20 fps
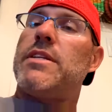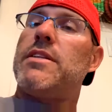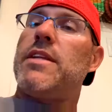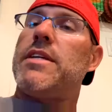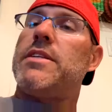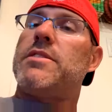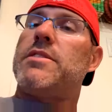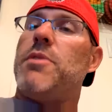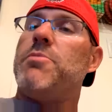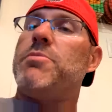
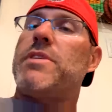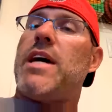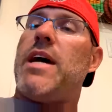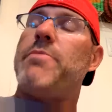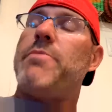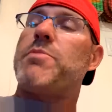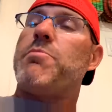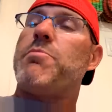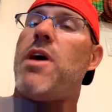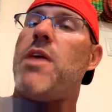like
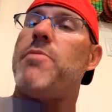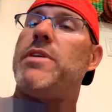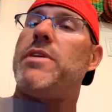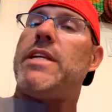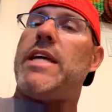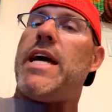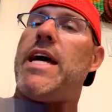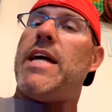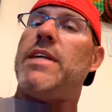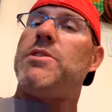sometimes mom and
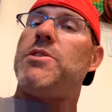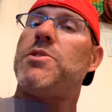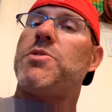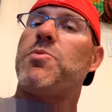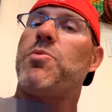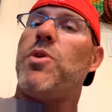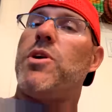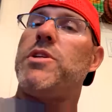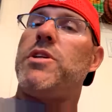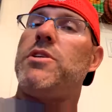dad just
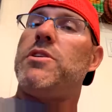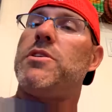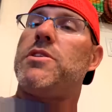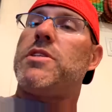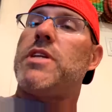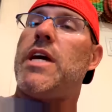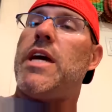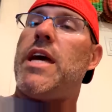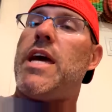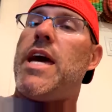want you to
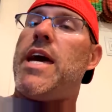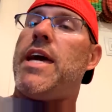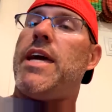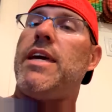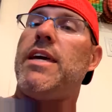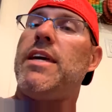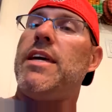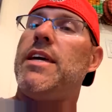say, "Hey,